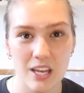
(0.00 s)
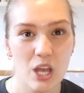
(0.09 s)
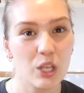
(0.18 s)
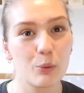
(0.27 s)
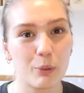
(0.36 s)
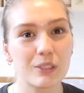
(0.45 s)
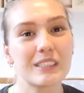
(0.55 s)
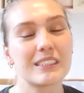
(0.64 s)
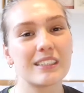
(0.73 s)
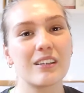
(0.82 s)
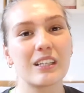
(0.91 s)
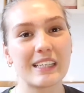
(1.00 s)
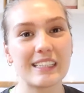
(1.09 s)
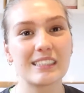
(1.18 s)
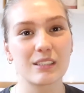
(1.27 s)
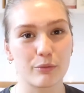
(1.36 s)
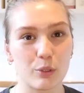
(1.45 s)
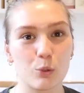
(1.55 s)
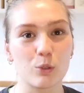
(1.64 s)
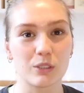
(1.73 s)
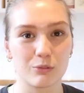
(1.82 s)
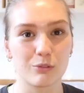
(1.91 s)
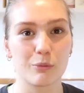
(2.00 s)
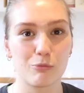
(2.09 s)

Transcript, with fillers: your body still needs the fuel to re